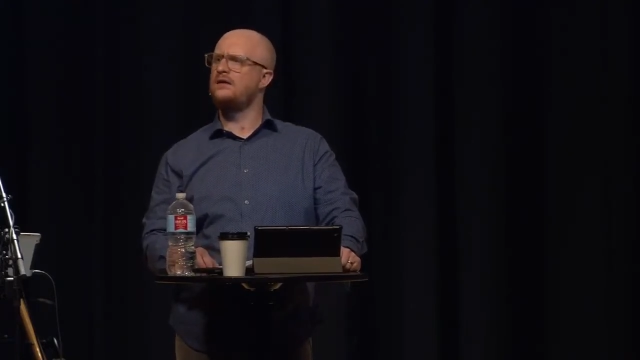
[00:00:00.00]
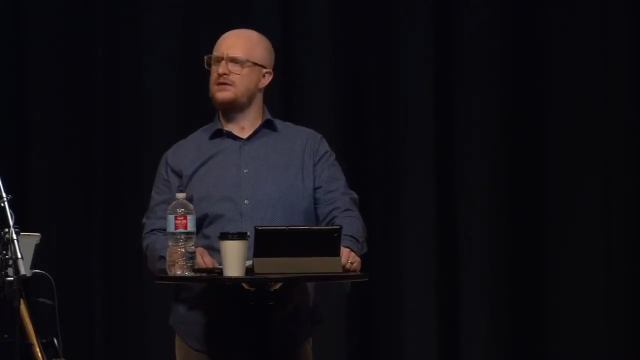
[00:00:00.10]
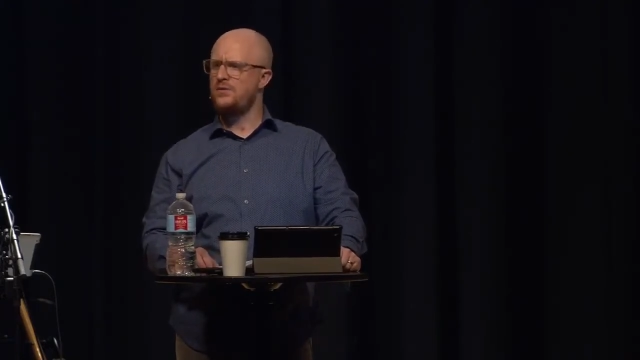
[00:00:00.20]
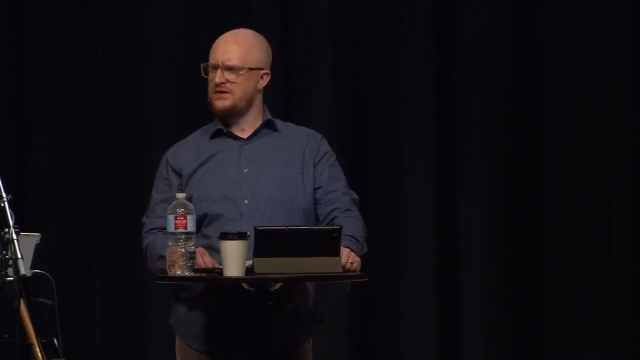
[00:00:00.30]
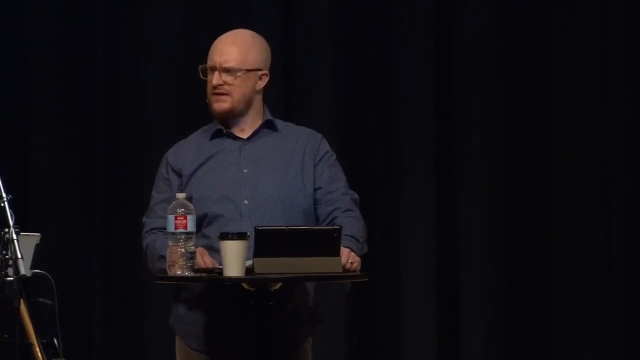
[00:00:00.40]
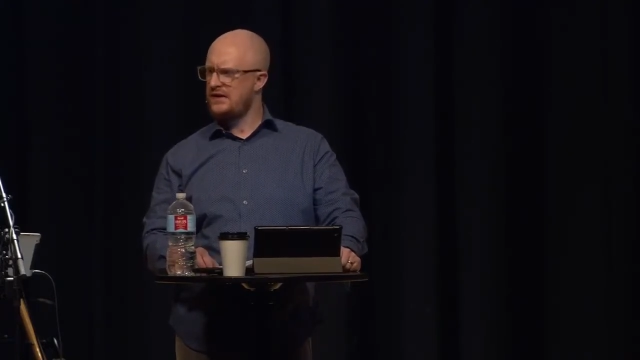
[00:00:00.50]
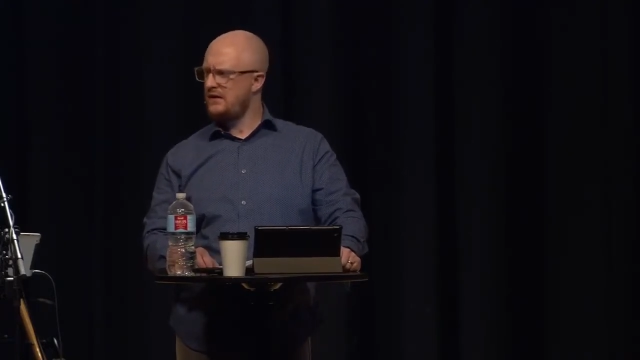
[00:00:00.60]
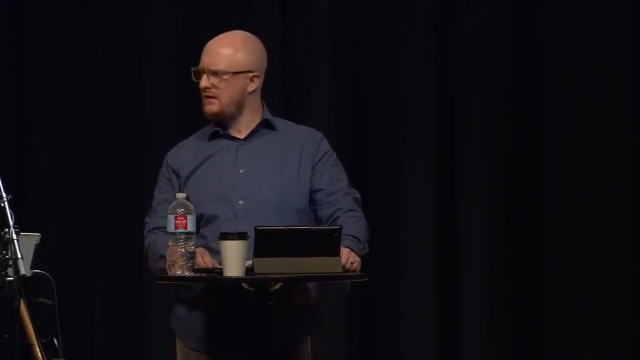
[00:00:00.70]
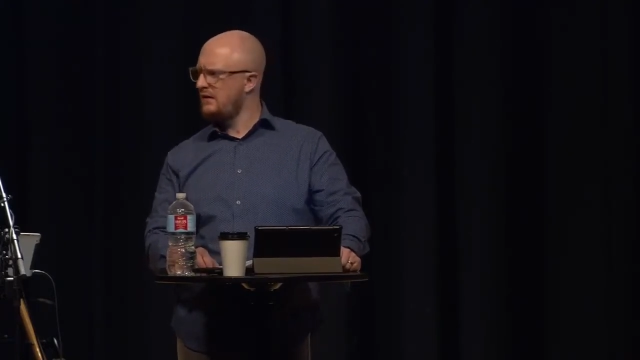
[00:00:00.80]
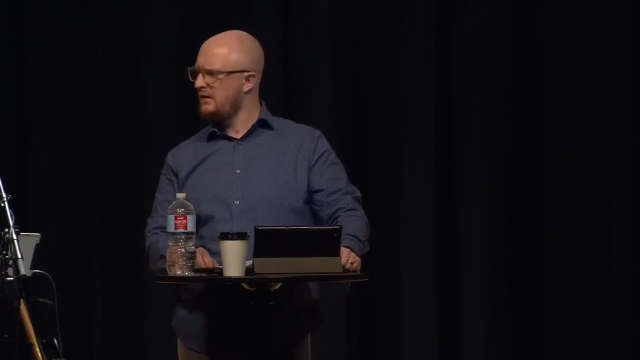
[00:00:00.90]
someone's in
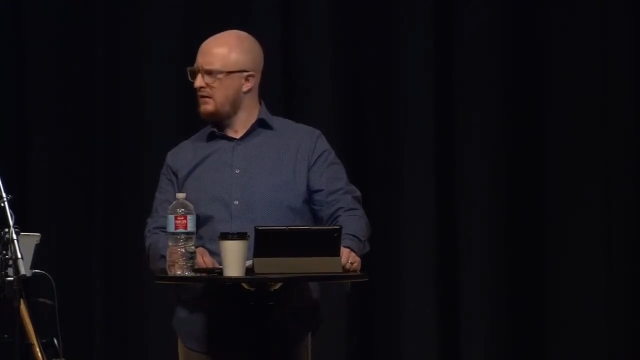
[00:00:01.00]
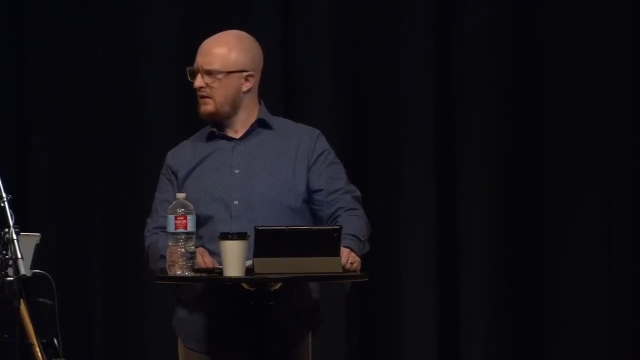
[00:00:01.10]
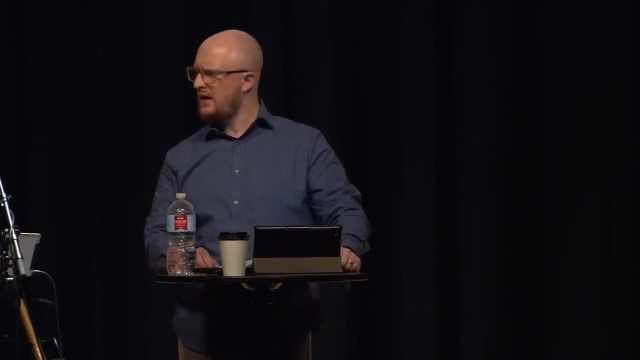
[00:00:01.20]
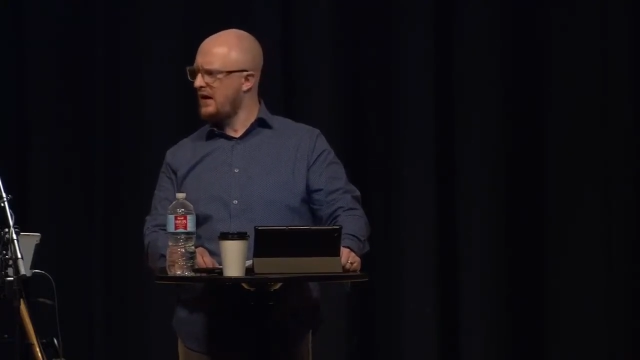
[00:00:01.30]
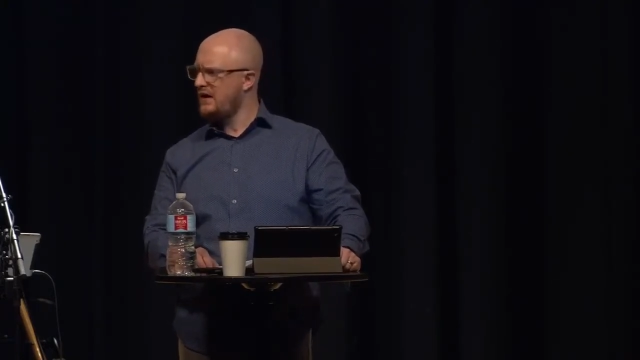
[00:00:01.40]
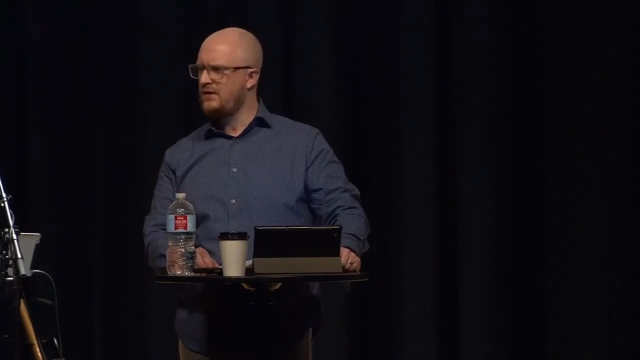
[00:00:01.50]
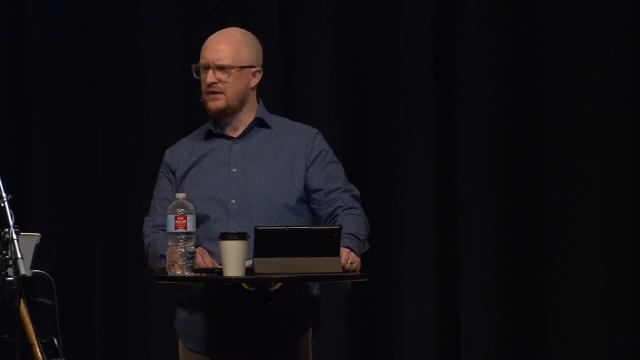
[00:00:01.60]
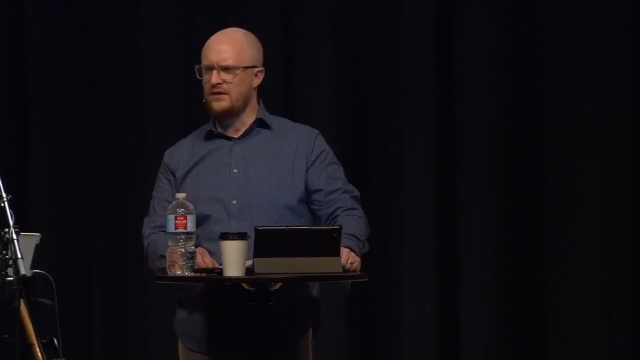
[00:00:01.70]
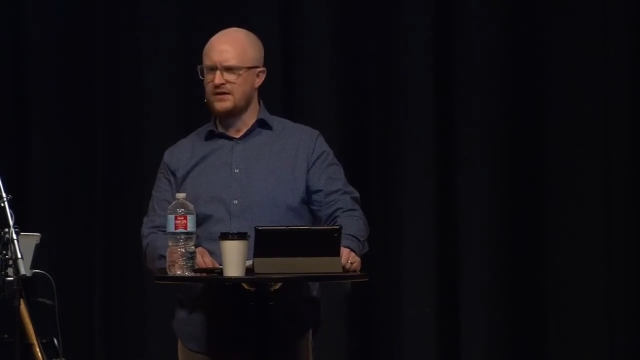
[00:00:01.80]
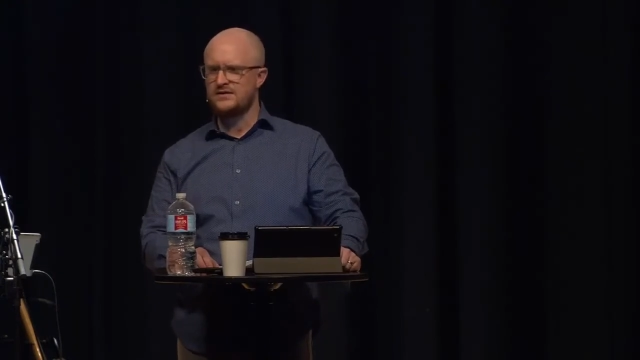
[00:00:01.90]
here. They got
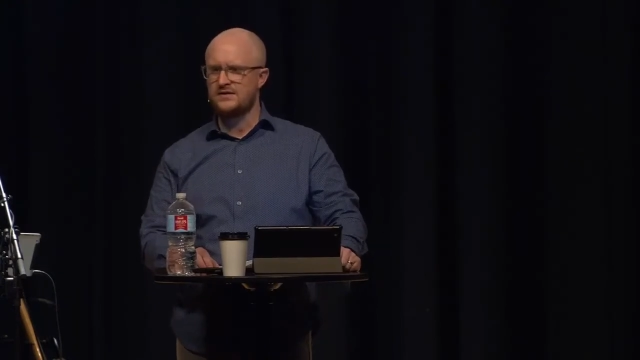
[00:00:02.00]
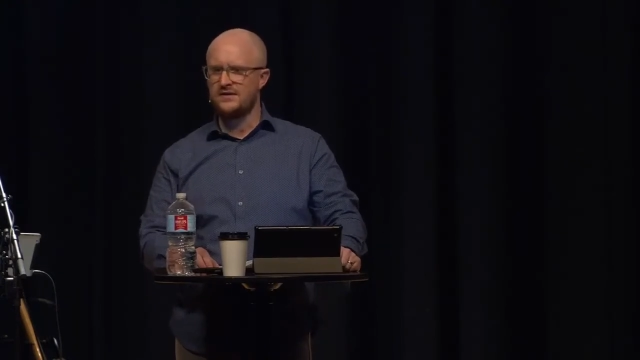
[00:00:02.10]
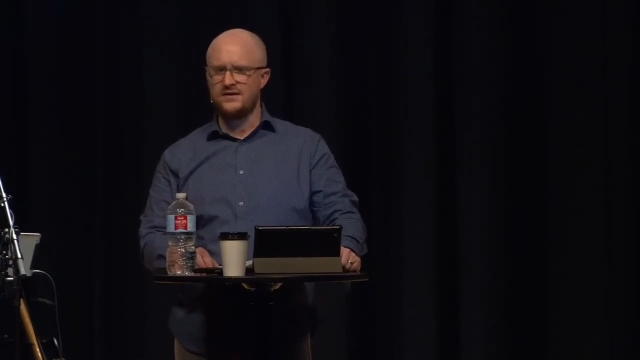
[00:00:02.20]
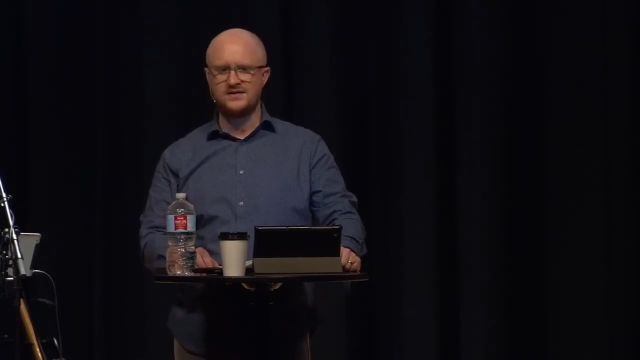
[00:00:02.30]
hearing loss.